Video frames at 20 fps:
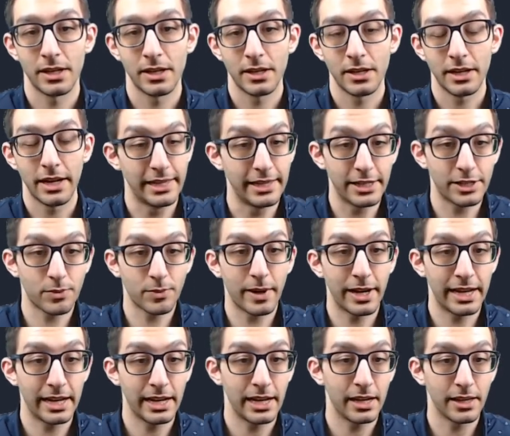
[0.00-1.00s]
And this
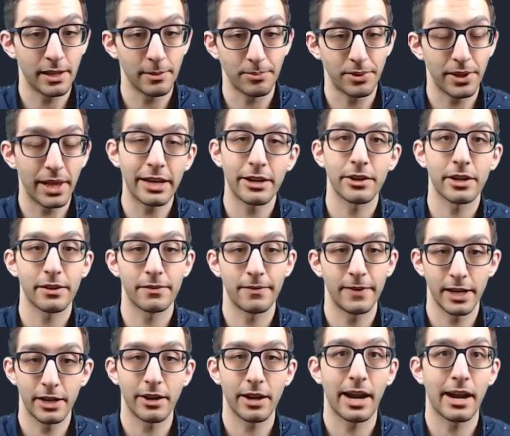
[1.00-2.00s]
way, the player could
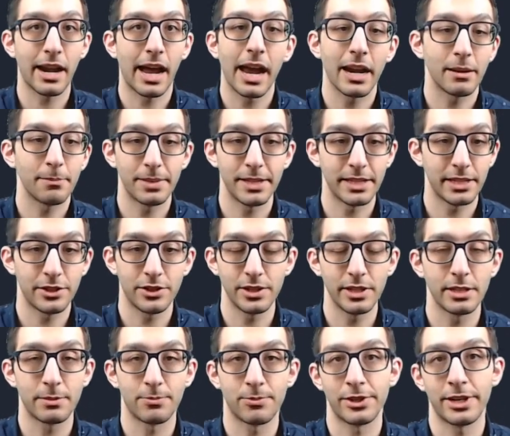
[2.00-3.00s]
figure out how to position
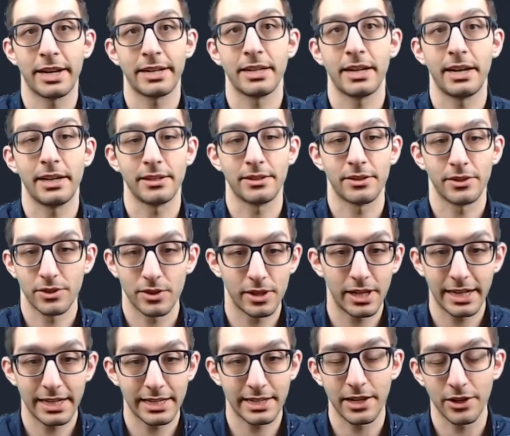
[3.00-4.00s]
these projectiles. So
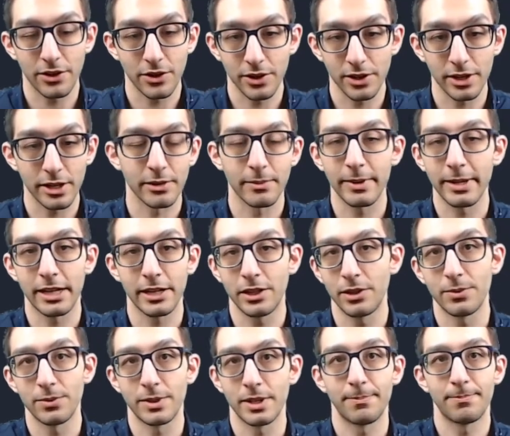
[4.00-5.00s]
like I said earlier, we could
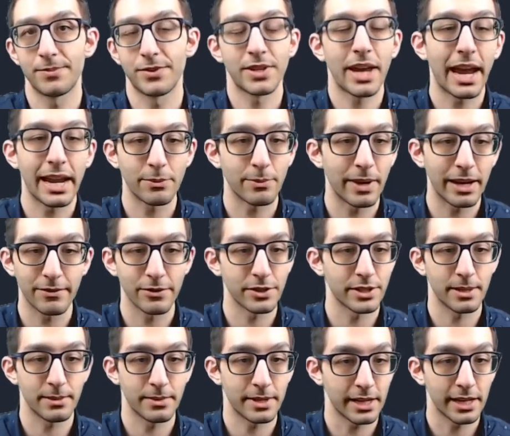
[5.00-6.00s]
use a sine wave or
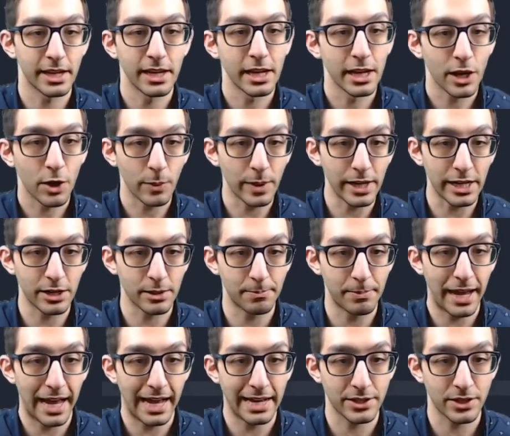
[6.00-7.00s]
something. We could
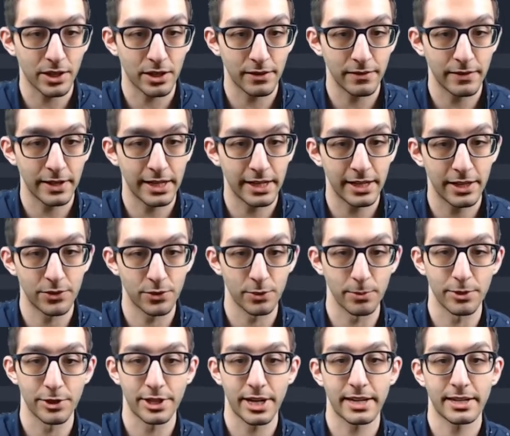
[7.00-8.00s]
pass all of that in through
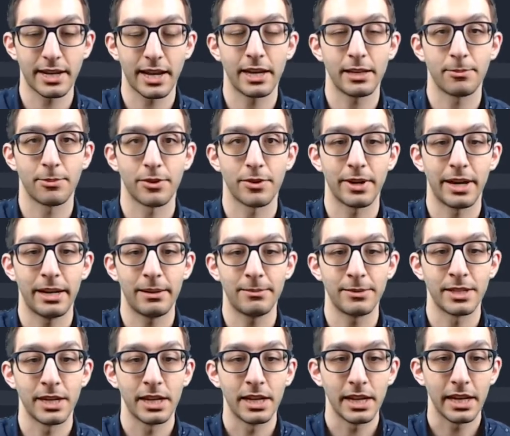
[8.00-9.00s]
projectile params
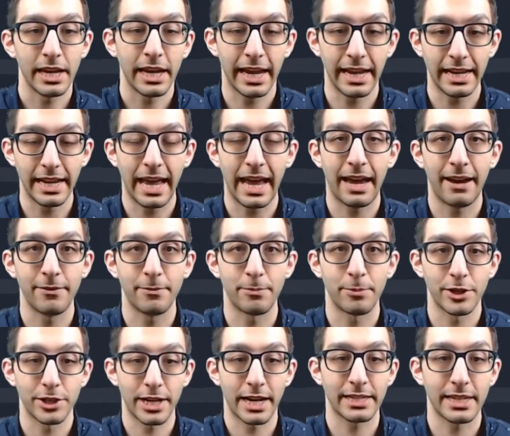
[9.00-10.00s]
and have
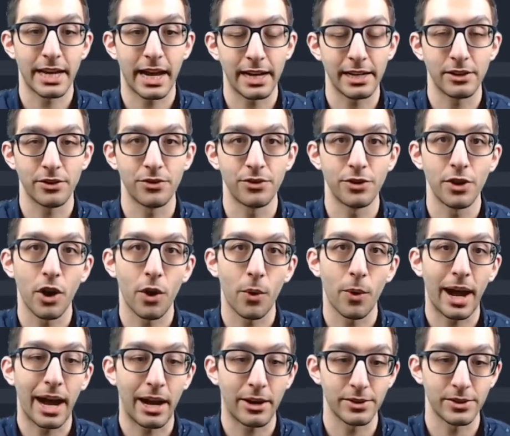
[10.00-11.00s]
projectile know
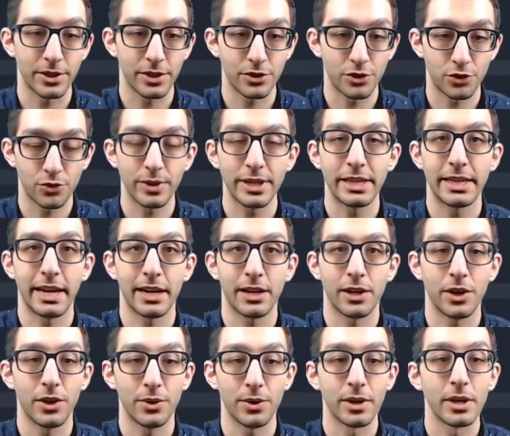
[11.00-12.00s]
how to treat that
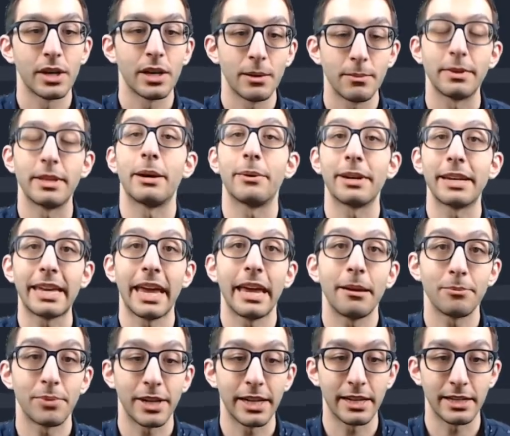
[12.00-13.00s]
code. That way
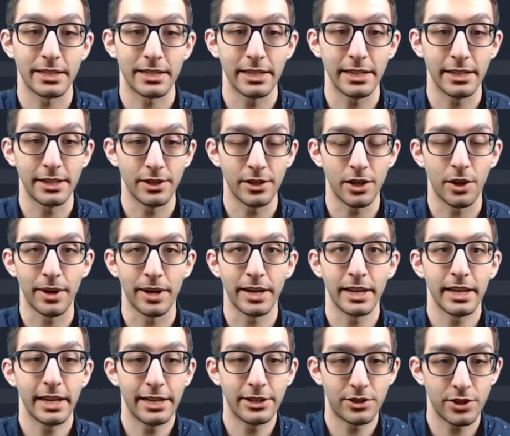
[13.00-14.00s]
gameplay doesn't need to know it.
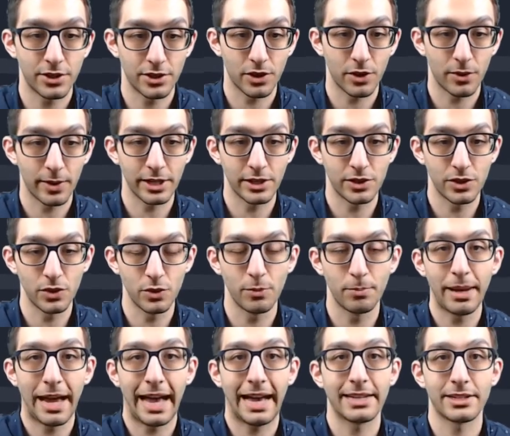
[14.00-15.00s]
It's just going to
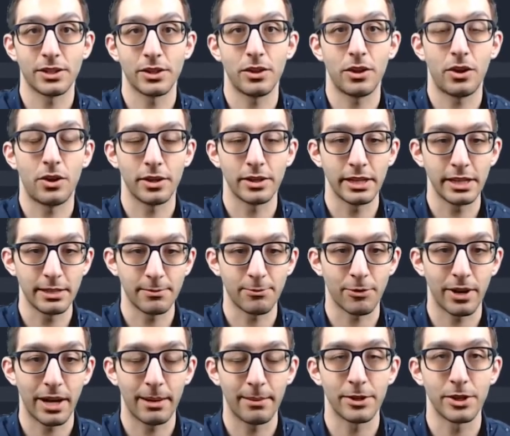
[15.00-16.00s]
pass along these
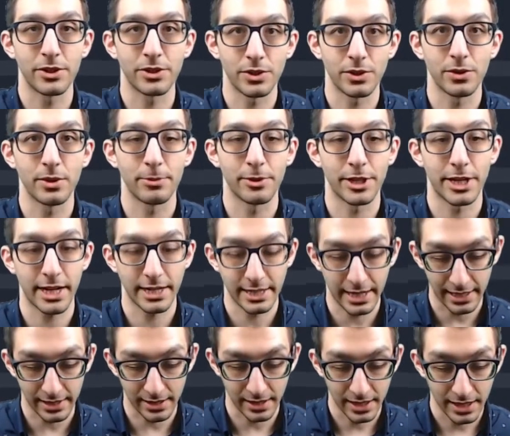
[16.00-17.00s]
parameters to the
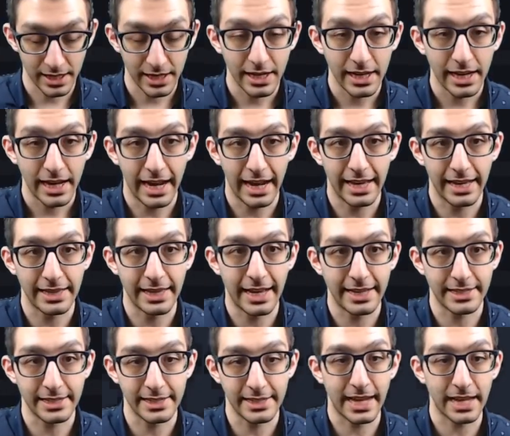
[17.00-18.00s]
projectile. And
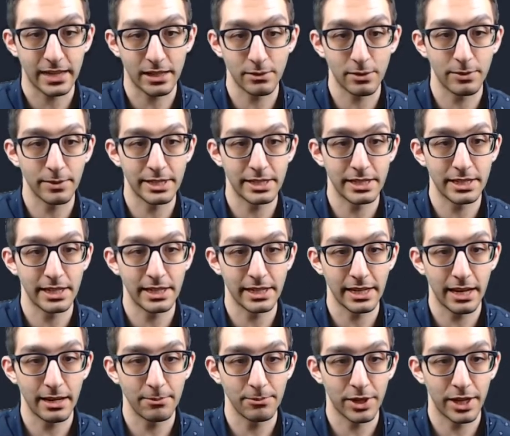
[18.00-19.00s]
that's exactly what we see in
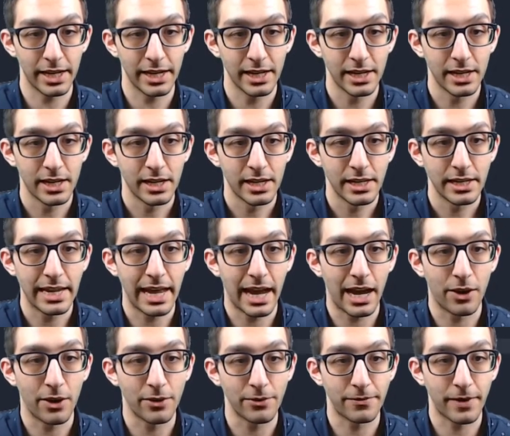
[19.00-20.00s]
gameplay.
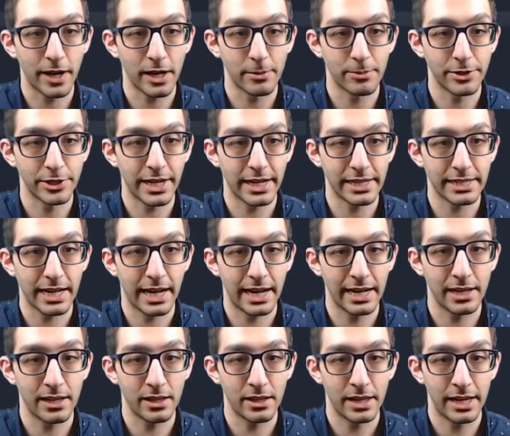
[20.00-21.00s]
Now, fire
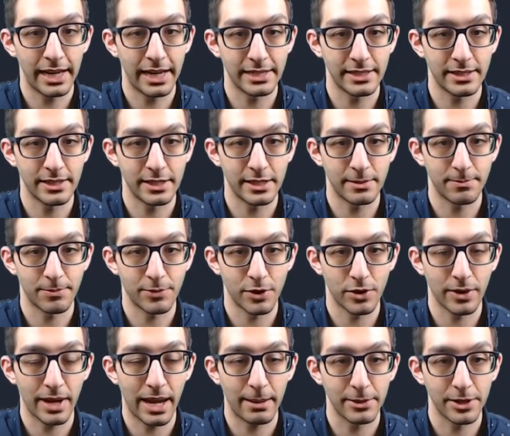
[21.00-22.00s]
projectile has this
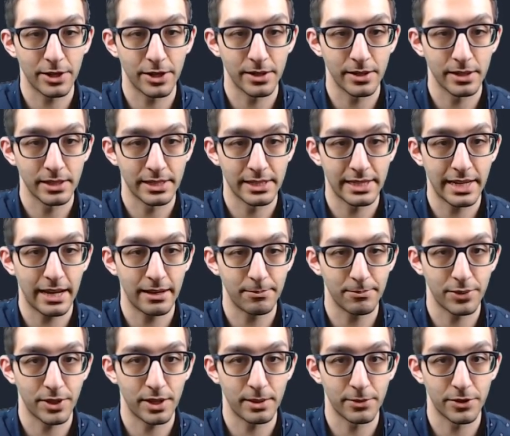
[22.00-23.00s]
parameter set
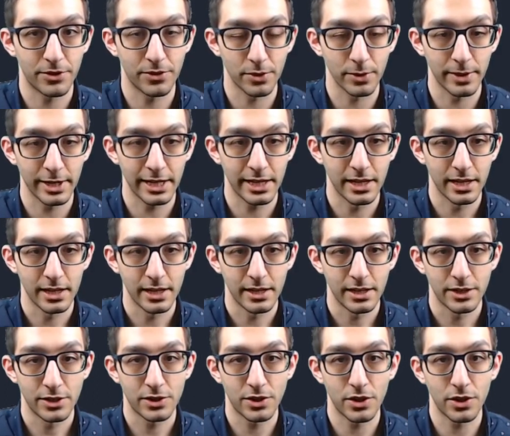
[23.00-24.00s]
plumbed through it.
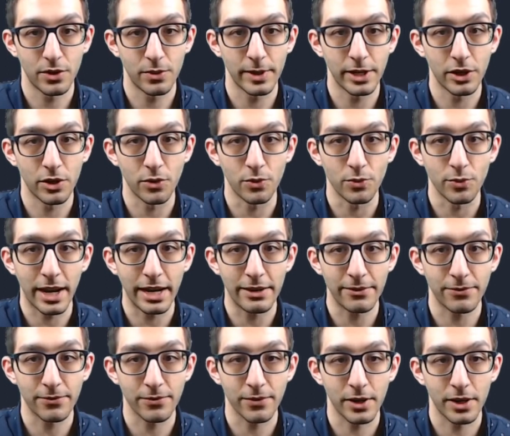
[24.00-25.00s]
So we go right
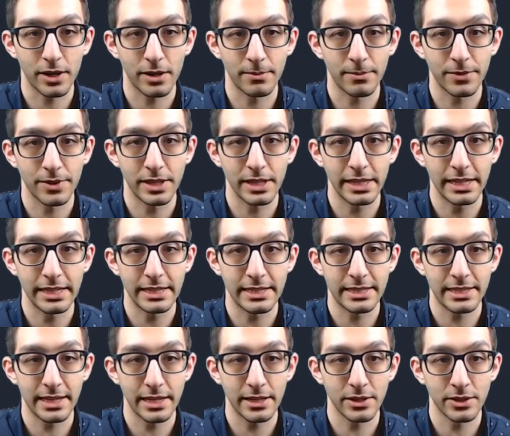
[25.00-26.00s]
from the
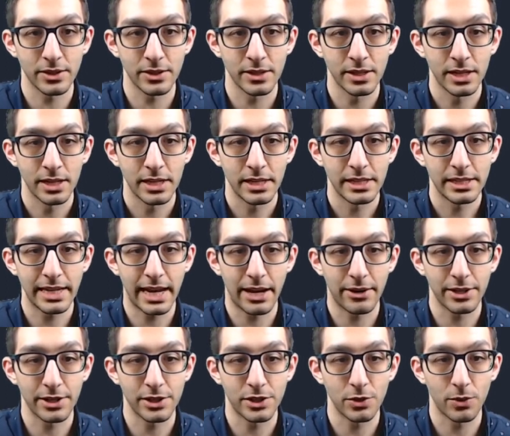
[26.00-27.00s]
signal down
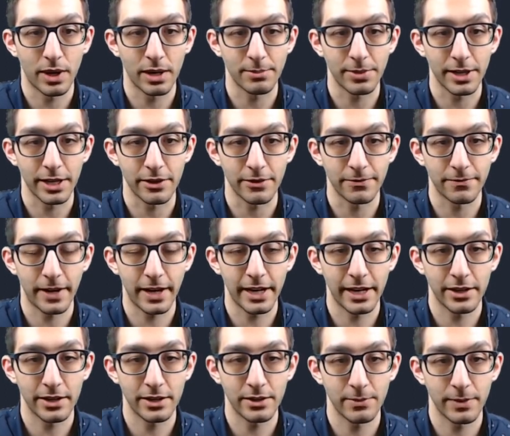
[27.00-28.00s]
into on player
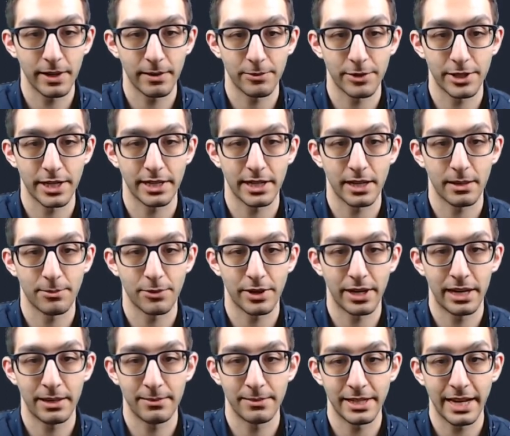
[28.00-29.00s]
fired, we have projectile
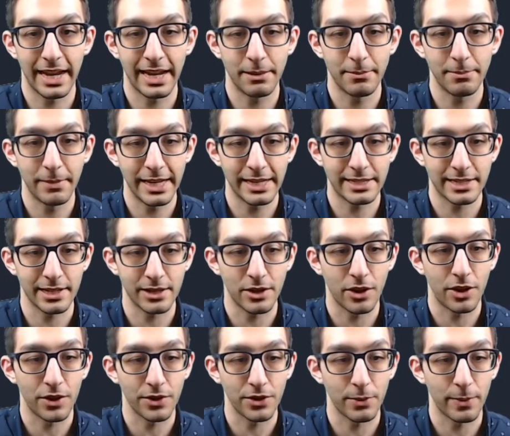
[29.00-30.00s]
params, and it makes it
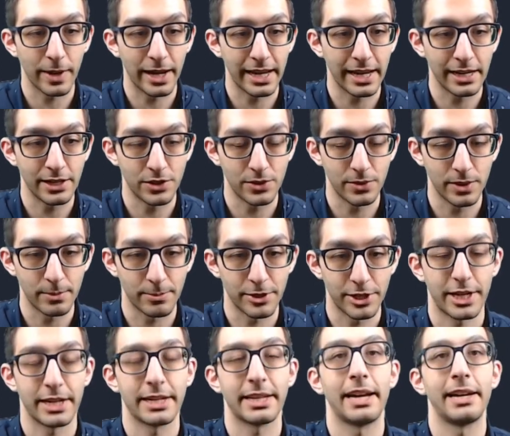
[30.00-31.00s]
all the way into the
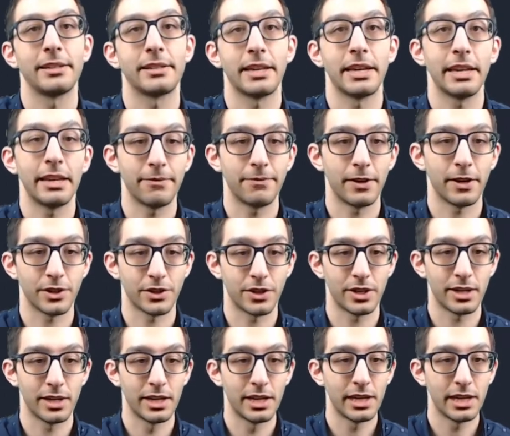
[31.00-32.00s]
projectile's init function,
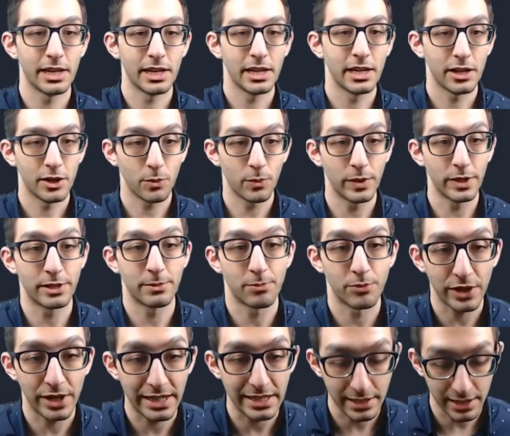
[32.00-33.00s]
which
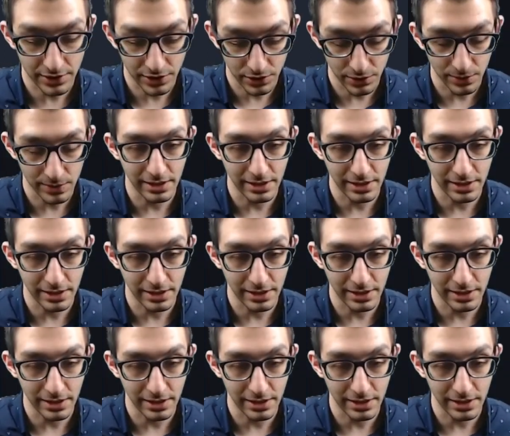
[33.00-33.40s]
brings us to the